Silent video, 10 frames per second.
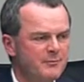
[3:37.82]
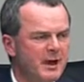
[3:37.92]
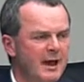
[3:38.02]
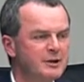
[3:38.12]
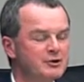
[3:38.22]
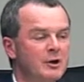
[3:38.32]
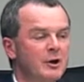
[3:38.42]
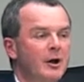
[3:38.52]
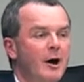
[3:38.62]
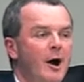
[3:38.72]
And
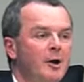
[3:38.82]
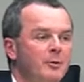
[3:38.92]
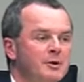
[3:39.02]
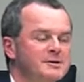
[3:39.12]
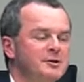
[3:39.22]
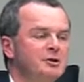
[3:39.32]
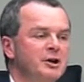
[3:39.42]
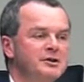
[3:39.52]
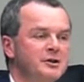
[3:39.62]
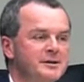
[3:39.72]
I was in
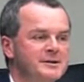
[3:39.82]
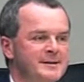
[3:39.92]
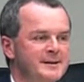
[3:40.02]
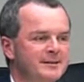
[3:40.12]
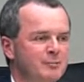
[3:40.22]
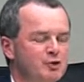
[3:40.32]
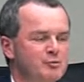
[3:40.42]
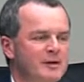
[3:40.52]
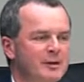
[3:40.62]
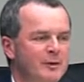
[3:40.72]
1996 in
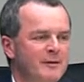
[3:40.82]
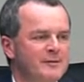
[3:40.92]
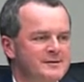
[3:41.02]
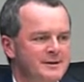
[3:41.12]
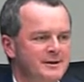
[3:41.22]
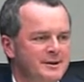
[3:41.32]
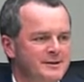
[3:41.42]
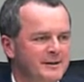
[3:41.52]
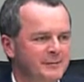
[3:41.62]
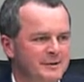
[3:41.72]
Mozambique when I first had the
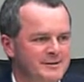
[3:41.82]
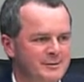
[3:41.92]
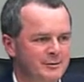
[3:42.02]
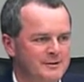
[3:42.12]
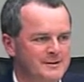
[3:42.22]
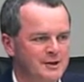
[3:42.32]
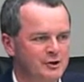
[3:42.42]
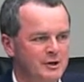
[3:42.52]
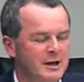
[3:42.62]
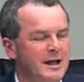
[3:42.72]
idea for this
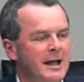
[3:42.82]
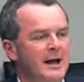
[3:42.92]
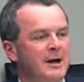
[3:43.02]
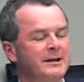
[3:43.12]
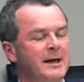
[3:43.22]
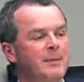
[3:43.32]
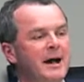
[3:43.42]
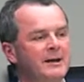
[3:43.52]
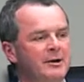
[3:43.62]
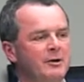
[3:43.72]
organisation. I came
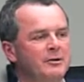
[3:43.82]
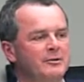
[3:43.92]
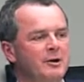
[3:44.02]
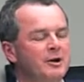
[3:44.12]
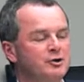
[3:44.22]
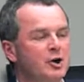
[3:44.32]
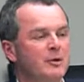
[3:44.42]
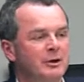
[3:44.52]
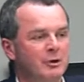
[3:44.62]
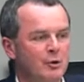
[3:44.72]
back and I got a job
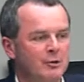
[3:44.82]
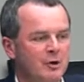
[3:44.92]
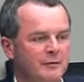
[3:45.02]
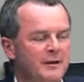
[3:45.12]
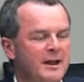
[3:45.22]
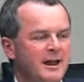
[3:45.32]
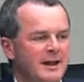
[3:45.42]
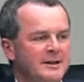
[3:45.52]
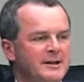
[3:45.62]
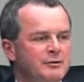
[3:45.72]
in Conall and
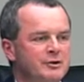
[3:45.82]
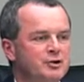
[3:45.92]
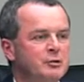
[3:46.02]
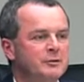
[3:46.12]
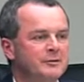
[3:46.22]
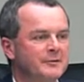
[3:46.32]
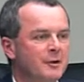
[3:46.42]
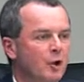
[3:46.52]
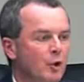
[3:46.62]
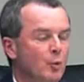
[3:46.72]
later in Docus,
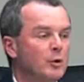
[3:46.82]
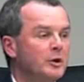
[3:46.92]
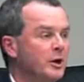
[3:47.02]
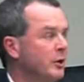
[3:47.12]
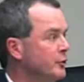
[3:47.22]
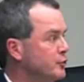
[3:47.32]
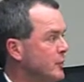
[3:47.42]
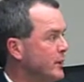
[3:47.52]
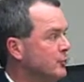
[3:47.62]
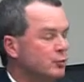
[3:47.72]
working on the
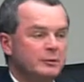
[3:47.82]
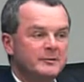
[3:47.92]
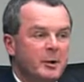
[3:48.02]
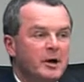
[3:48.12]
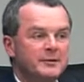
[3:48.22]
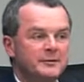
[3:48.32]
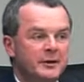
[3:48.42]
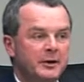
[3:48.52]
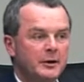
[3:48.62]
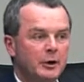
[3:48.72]
trade rules
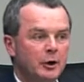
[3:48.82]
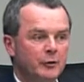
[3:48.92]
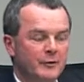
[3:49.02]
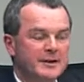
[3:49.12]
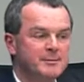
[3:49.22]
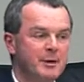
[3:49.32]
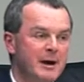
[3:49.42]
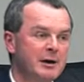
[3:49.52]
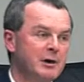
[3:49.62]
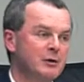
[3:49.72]
policy. So that's my
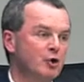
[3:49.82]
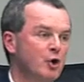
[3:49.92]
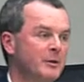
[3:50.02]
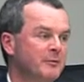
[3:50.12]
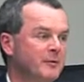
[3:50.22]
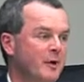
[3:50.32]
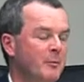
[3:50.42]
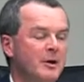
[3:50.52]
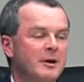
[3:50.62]
background, coming from